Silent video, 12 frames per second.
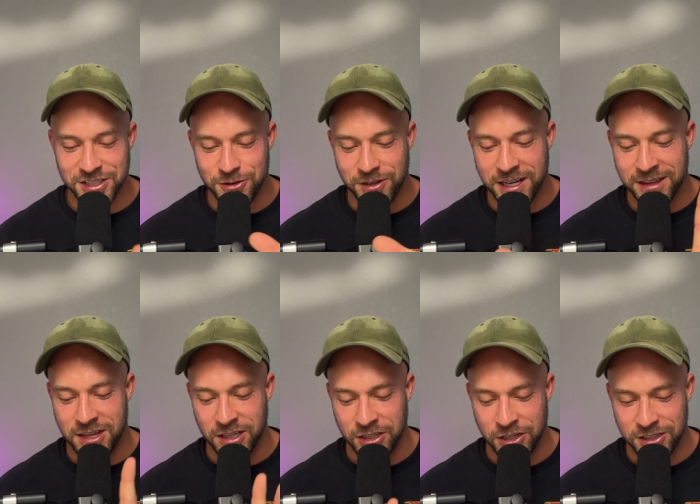you get the
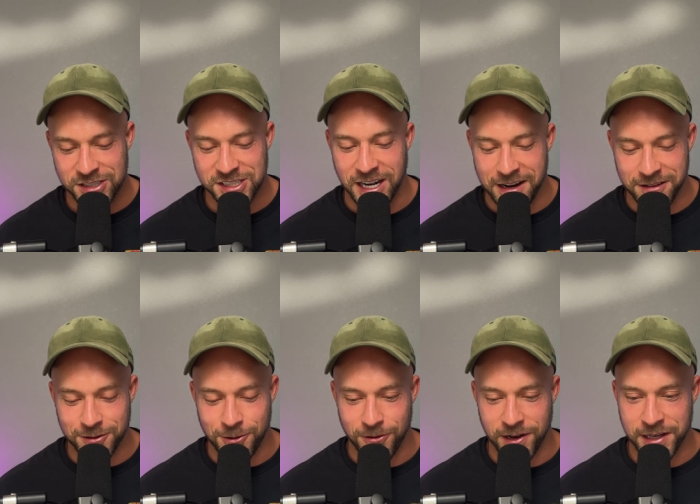good side of the
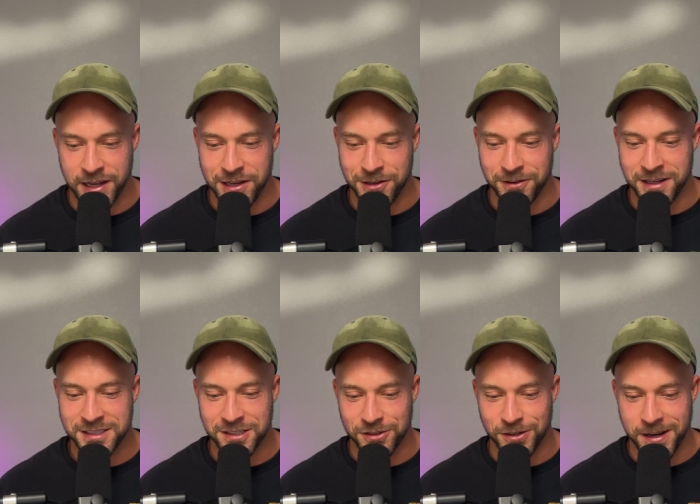coin and you get to
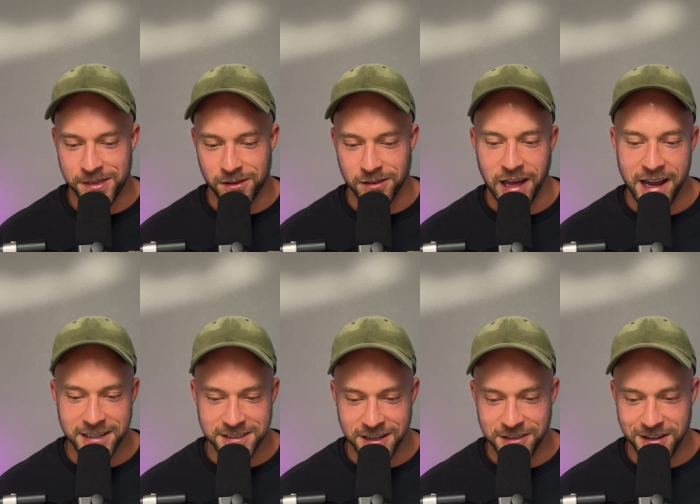look at the light
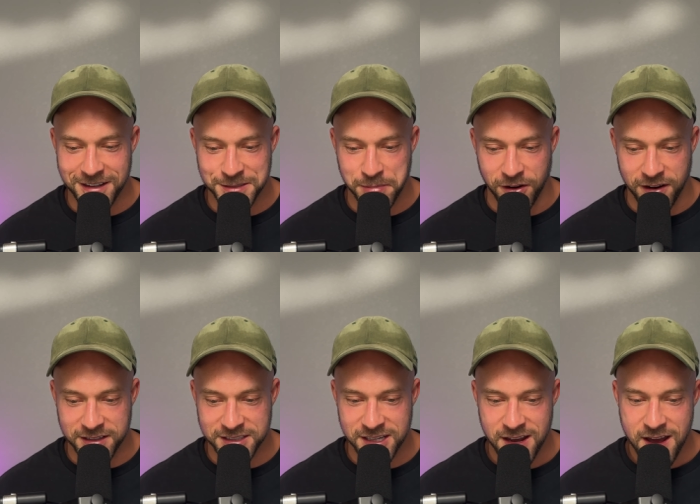in the
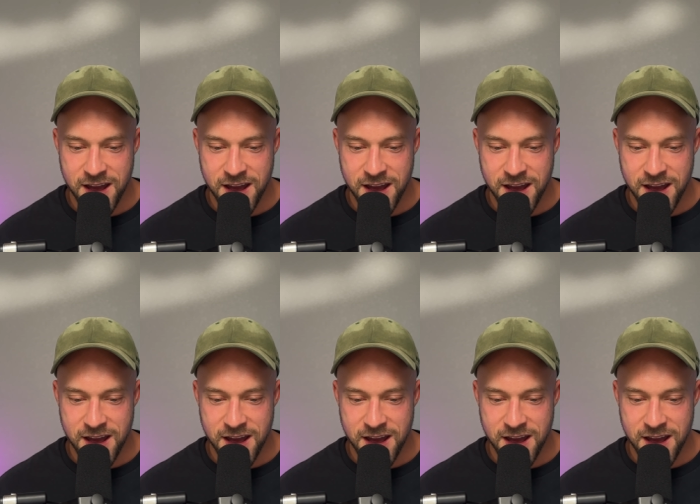experience